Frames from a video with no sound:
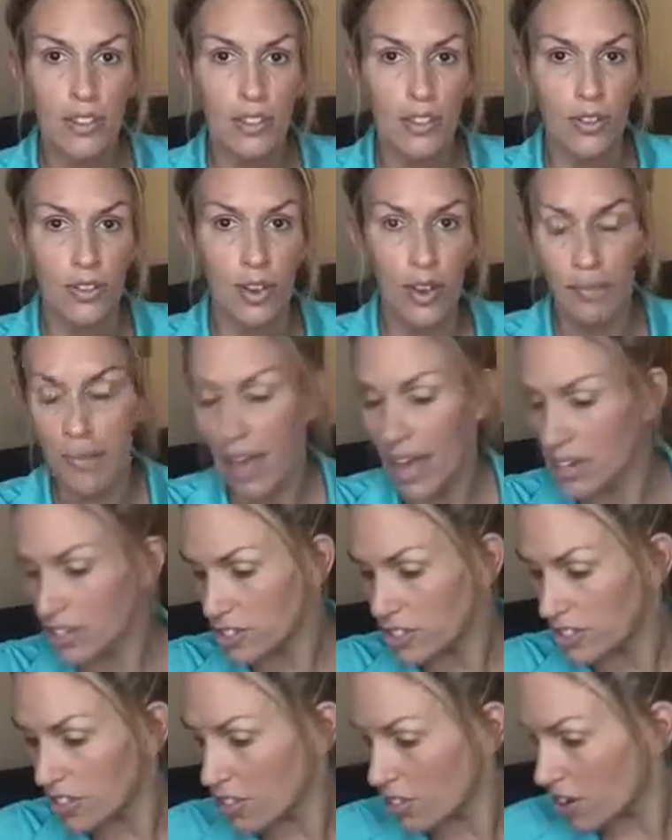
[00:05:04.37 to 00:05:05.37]
to
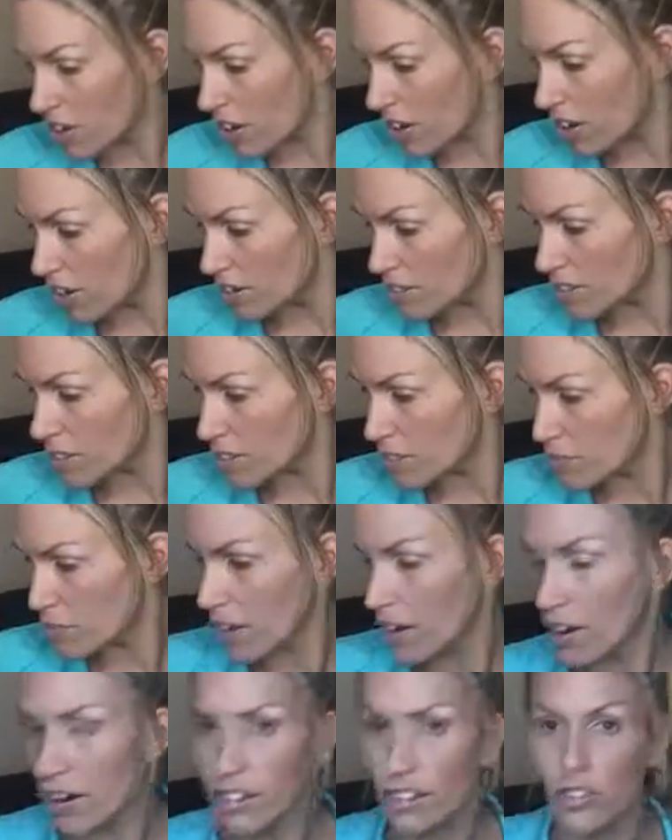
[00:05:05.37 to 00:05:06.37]
imagine that the cards, here's
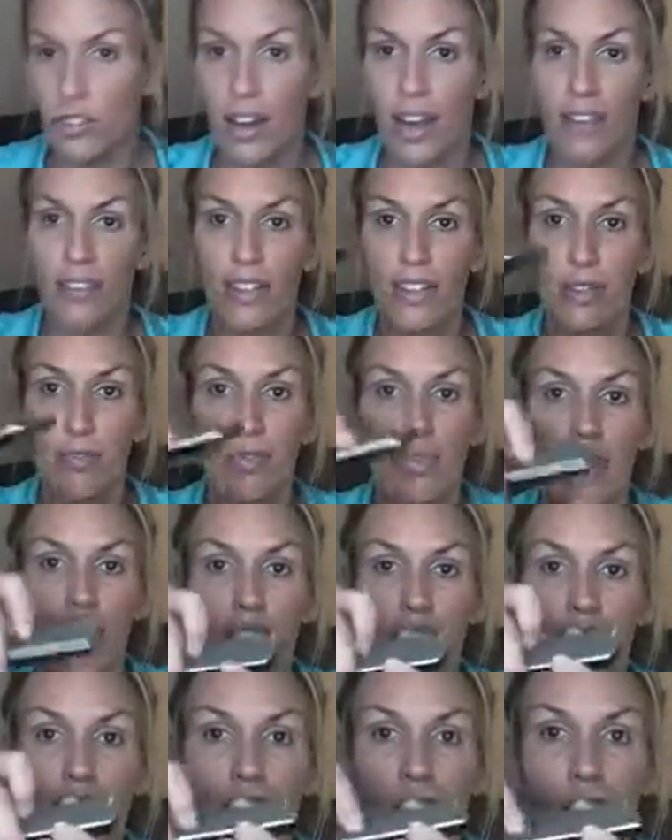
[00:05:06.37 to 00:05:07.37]
my hard drive. Let's
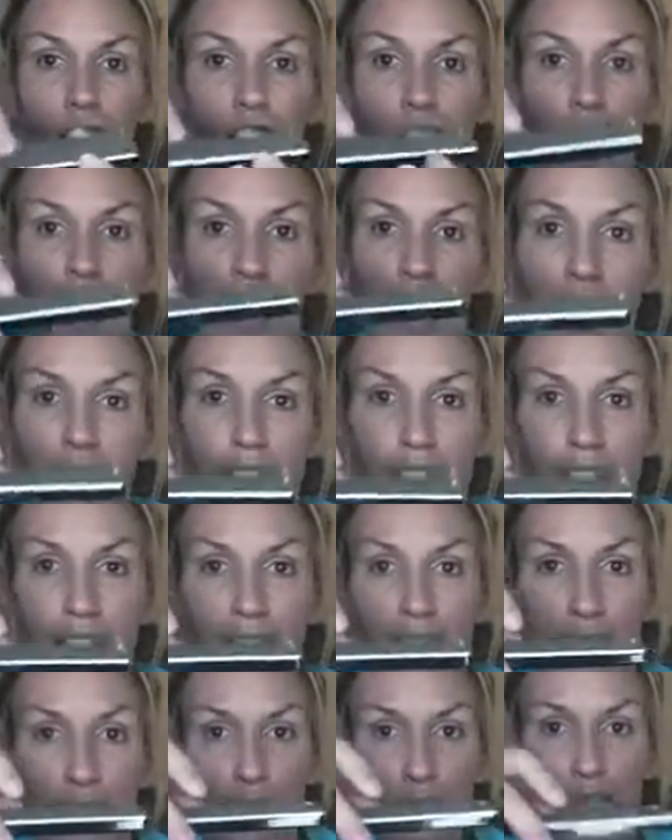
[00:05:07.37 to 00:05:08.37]
pretend like the hard drive is
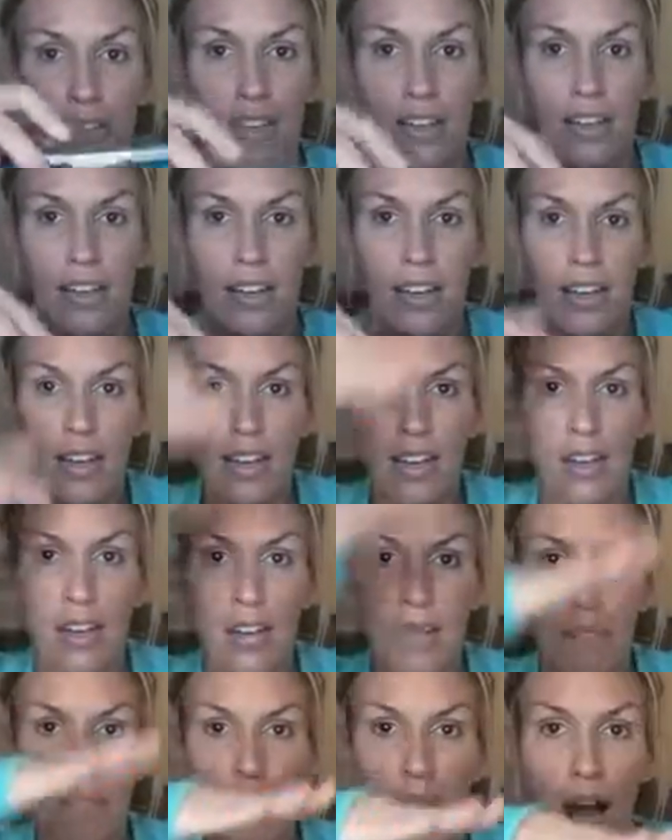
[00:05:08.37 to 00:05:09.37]
an empty
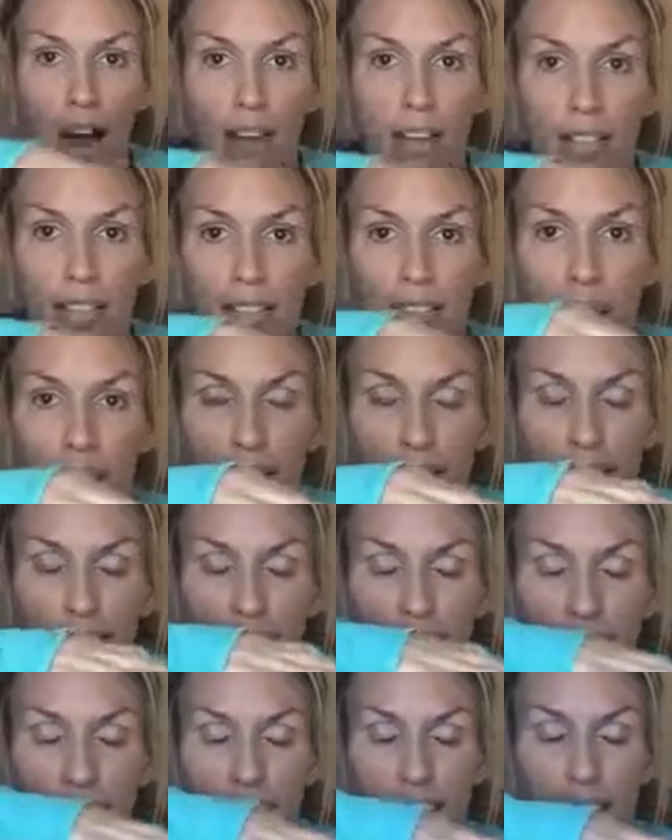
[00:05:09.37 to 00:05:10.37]
box.
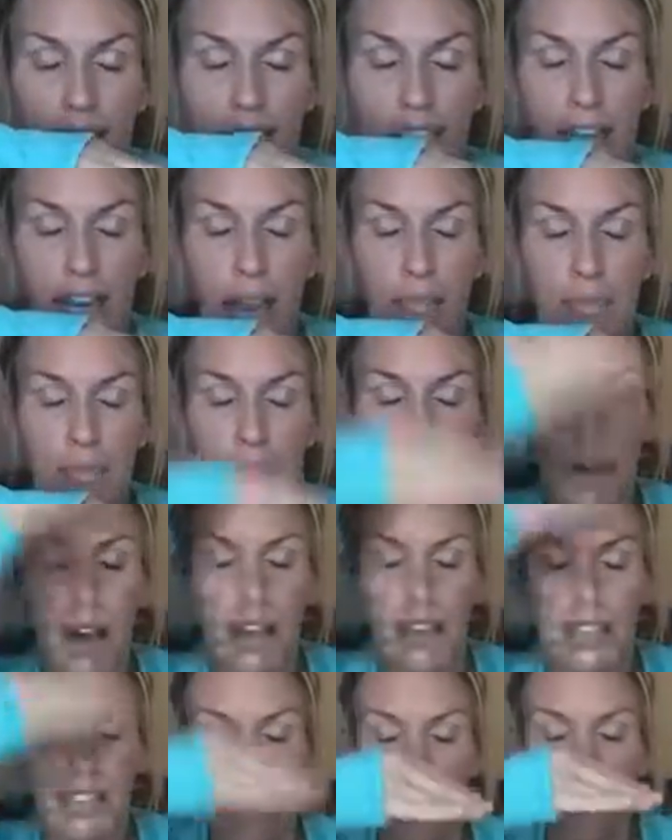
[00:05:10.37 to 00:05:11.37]
Okay, so this is an empty
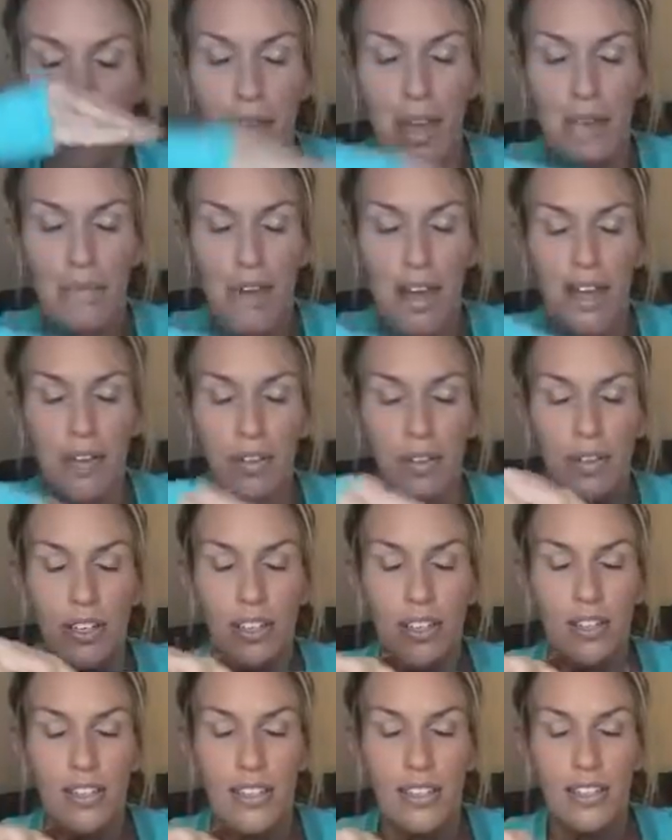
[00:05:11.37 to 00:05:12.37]
box in my mind. We're
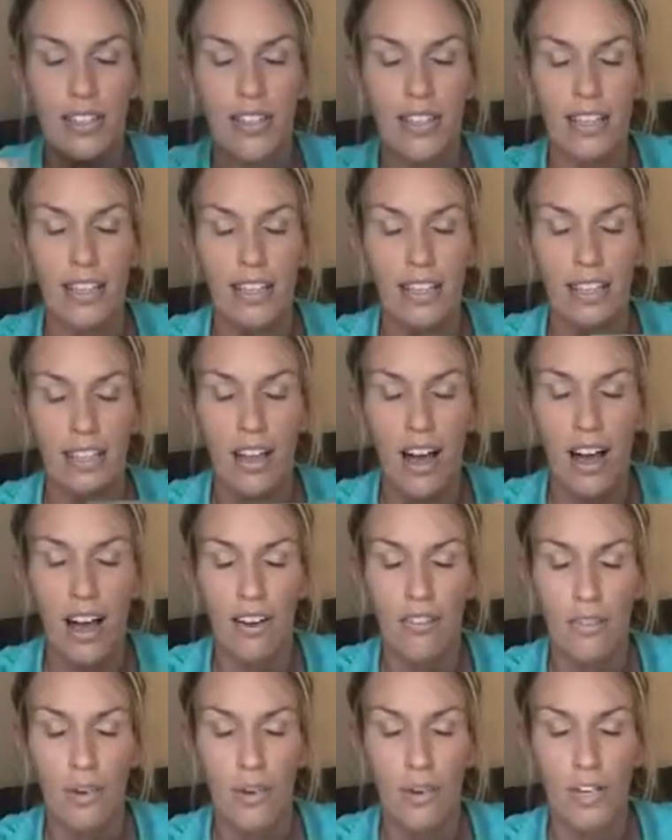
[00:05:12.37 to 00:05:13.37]
using the
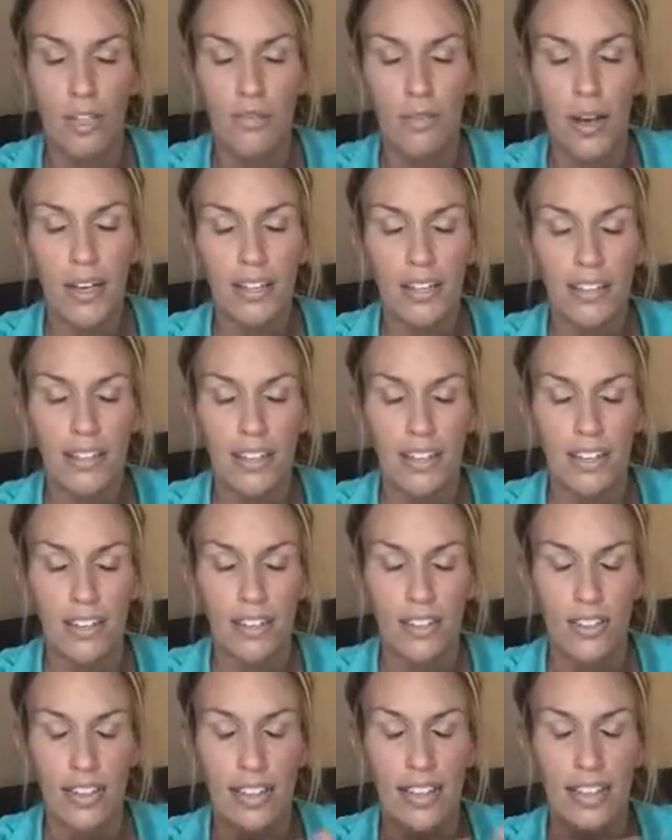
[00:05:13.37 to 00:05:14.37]
law of correspondence
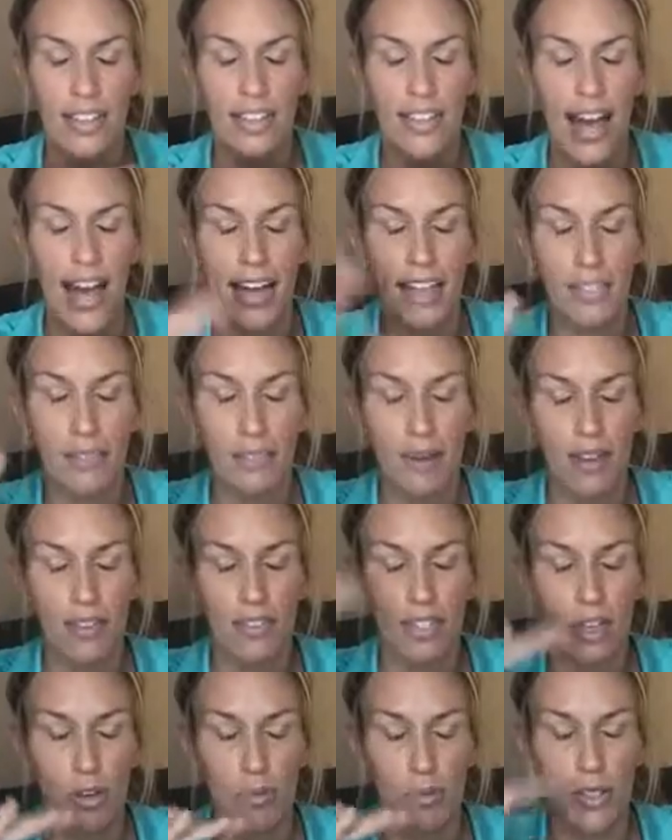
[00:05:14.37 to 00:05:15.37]
here. So this is as
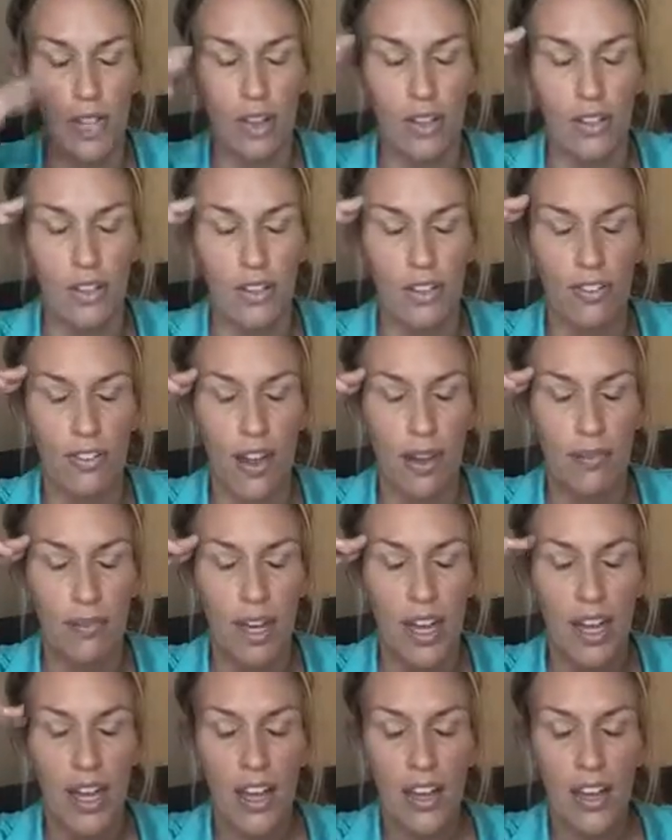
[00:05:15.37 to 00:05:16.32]
above, so below. So if I'm